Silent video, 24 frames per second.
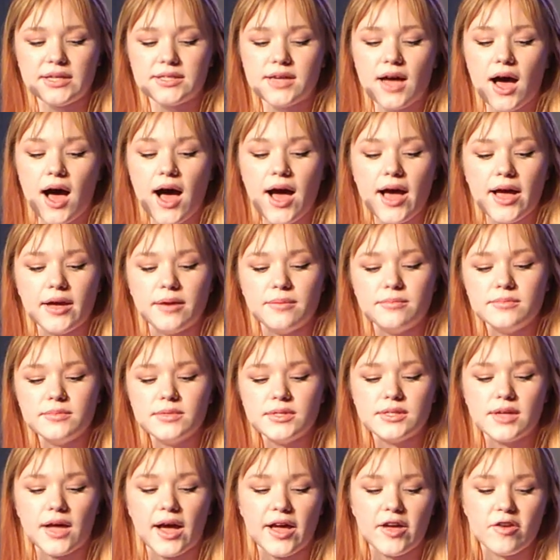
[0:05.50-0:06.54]

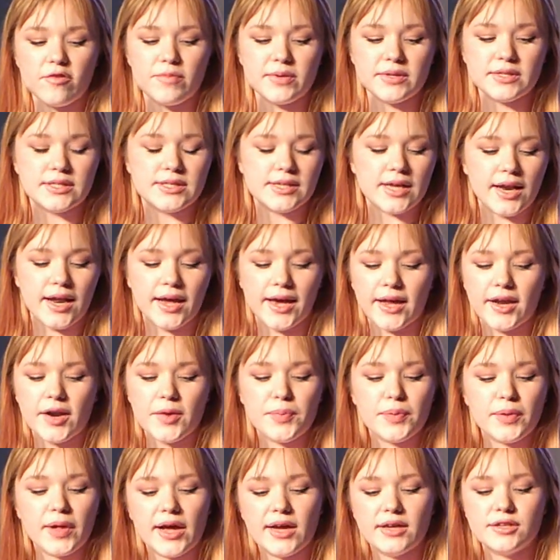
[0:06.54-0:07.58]
times I have been sitting in a
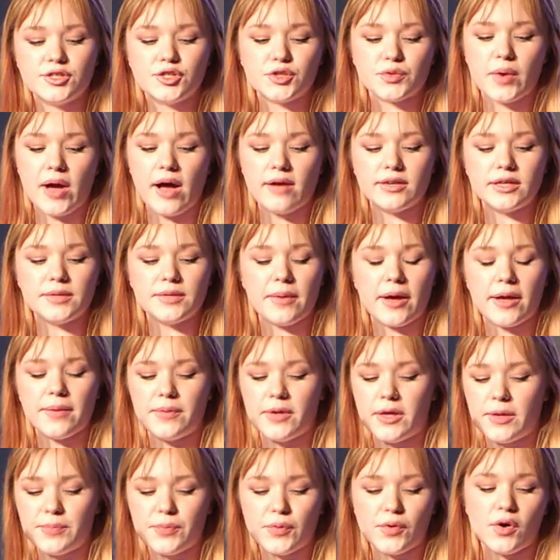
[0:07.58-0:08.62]
place surrounded by
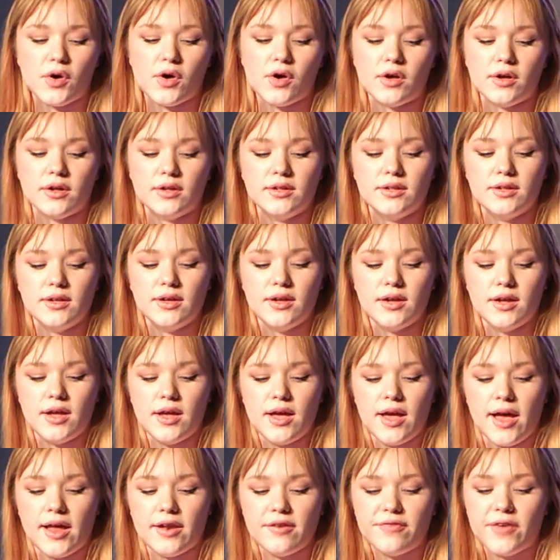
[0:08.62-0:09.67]
people
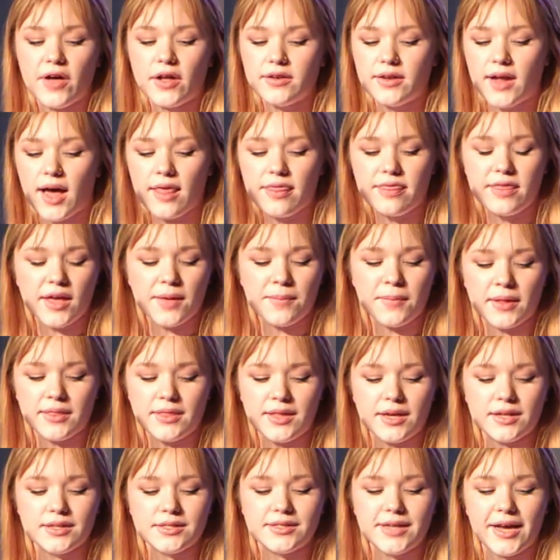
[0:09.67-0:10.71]
and felt nothing but
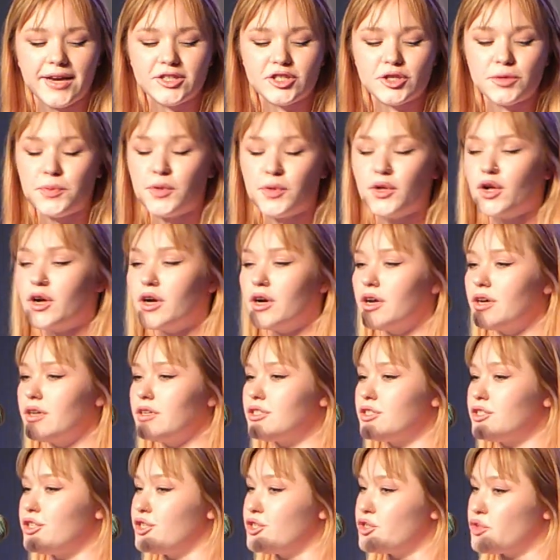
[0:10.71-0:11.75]
the insatiable
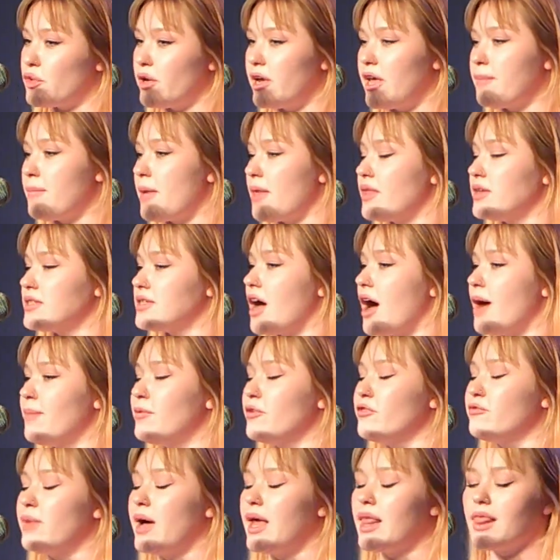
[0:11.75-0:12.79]
urge to scream at the top
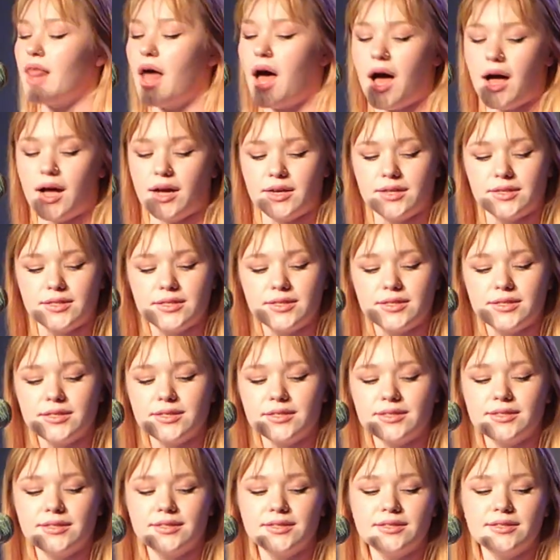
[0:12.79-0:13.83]
of my lungs.
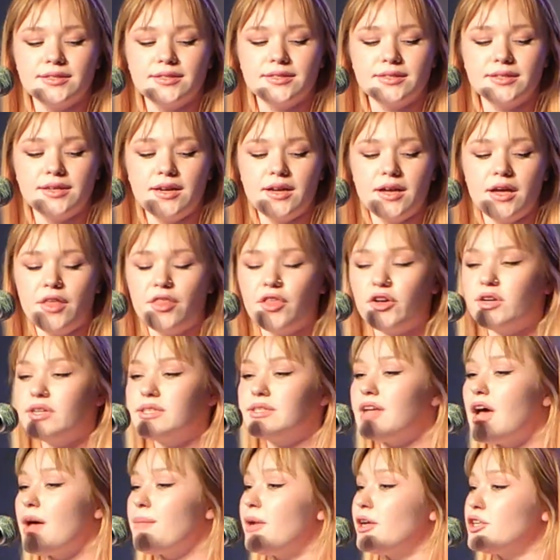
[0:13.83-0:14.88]
There is
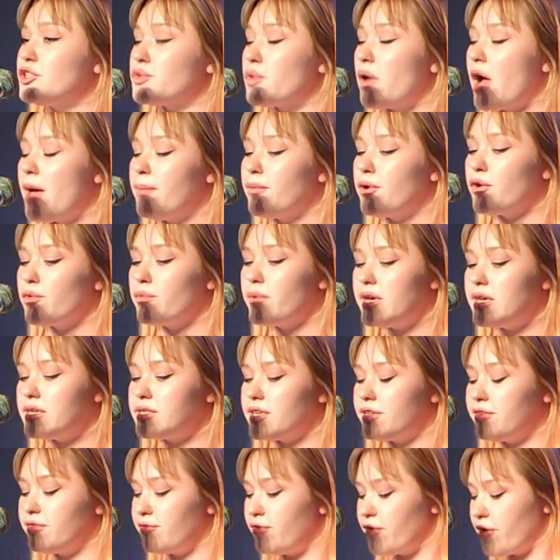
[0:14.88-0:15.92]
not much rhyme or
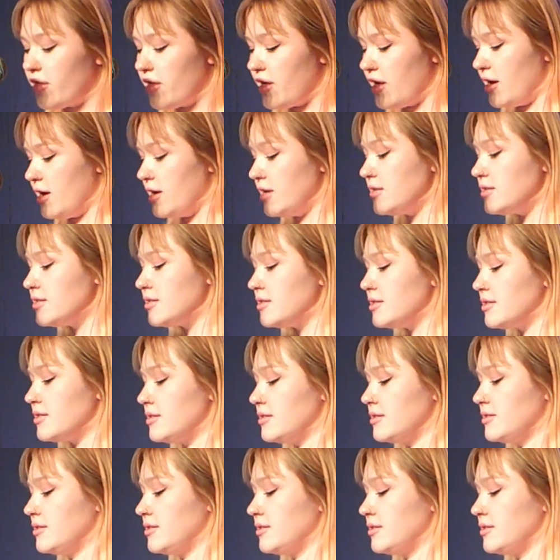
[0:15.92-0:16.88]
reason for this,